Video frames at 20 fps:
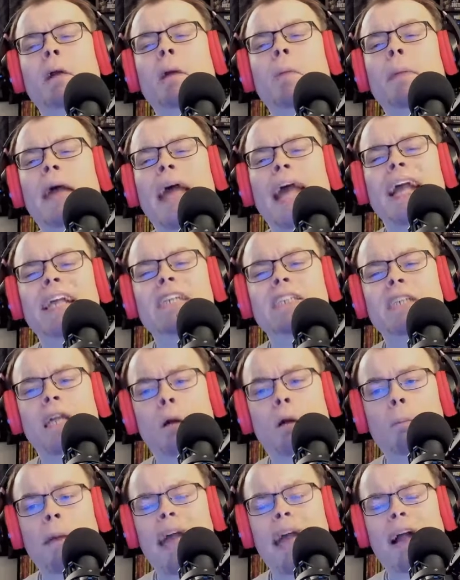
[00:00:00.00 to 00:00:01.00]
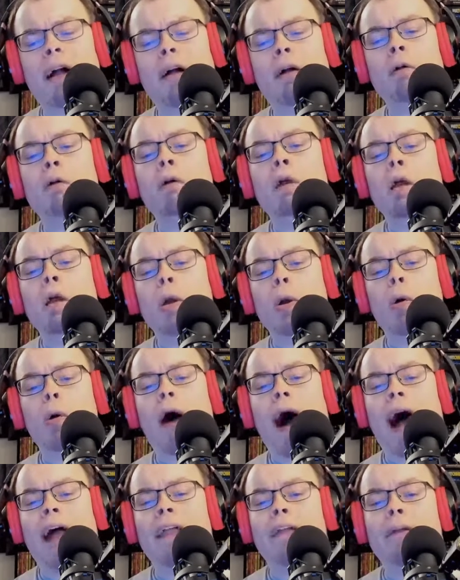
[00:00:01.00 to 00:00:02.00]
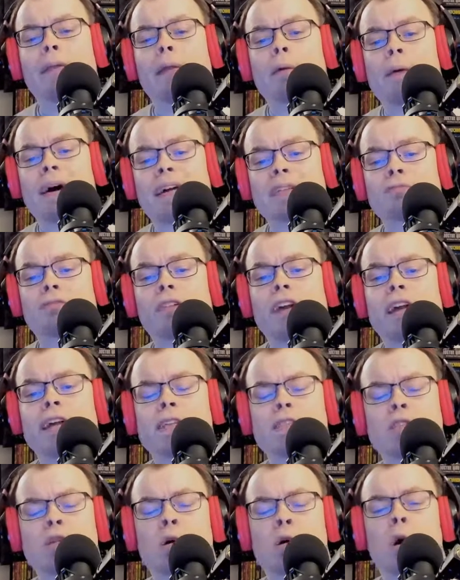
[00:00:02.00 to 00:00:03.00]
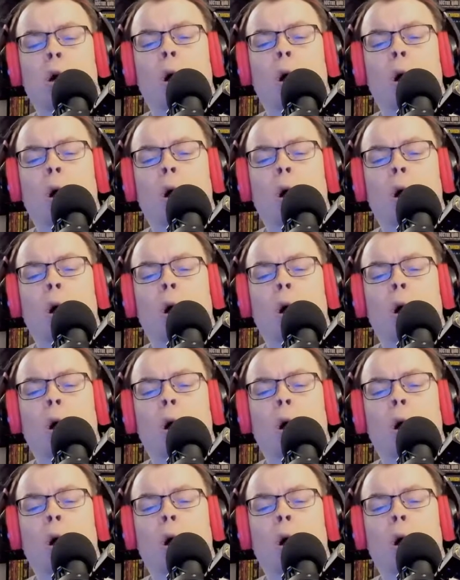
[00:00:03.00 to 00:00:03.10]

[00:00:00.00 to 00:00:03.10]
Paige and Omega who either the Best Friends